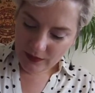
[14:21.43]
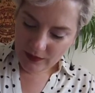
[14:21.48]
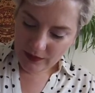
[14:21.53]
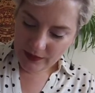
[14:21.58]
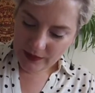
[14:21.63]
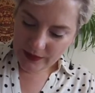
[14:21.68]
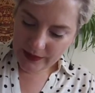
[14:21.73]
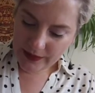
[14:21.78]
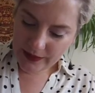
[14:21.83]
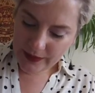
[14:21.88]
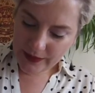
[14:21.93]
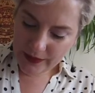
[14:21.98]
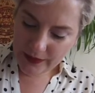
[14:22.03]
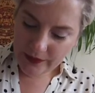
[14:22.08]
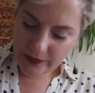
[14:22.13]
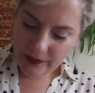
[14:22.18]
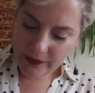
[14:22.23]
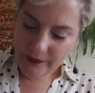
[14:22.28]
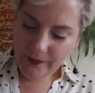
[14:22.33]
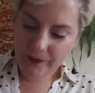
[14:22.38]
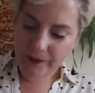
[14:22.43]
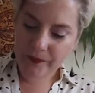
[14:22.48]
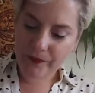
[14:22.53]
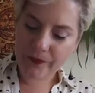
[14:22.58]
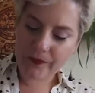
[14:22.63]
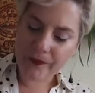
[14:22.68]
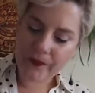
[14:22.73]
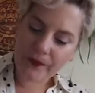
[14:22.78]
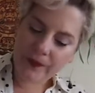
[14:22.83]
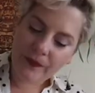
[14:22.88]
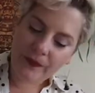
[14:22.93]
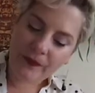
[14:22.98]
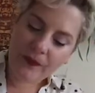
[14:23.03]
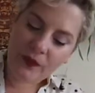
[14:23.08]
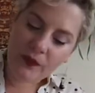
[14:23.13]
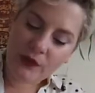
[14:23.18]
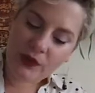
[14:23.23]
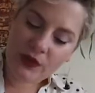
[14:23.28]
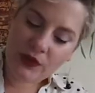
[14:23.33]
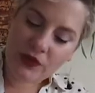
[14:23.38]
Now,
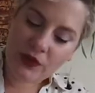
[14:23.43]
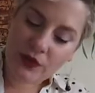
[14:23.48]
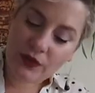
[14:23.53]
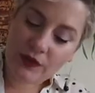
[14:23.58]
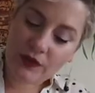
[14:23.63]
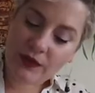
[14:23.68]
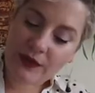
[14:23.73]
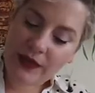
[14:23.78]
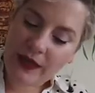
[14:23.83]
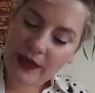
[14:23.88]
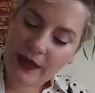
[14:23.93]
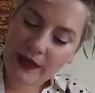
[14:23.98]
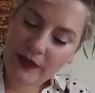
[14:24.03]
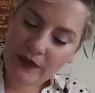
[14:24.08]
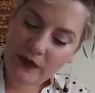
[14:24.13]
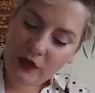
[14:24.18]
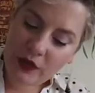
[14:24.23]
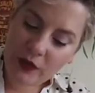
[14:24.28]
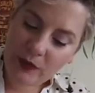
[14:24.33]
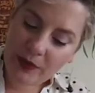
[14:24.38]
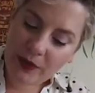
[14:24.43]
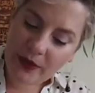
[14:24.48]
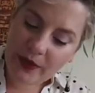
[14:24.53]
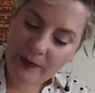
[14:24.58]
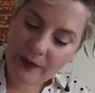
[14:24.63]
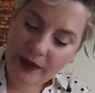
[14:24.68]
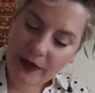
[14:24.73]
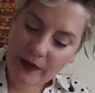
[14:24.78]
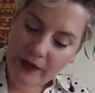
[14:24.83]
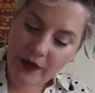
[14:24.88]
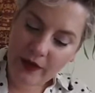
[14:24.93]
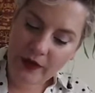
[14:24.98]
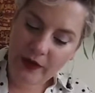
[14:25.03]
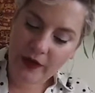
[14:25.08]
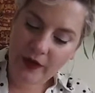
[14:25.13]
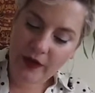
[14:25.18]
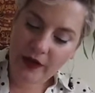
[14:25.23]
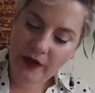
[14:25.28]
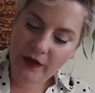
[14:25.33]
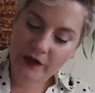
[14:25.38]
we should think a little bit about
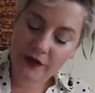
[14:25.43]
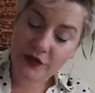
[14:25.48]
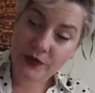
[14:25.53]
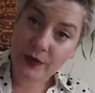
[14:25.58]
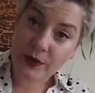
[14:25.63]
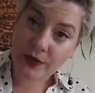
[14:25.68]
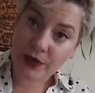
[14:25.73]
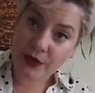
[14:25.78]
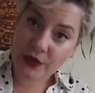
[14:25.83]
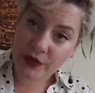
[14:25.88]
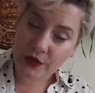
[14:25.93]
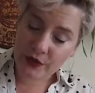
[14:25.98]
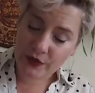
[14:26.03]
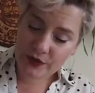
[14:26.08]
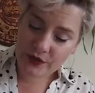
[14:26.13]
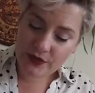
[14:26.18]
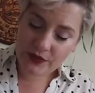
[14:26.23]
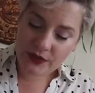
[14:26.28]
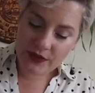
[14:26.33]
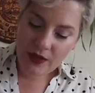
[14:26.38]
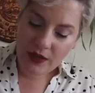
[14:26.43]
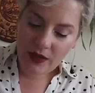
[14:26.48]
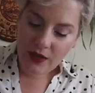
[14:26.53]
our colors we're going to use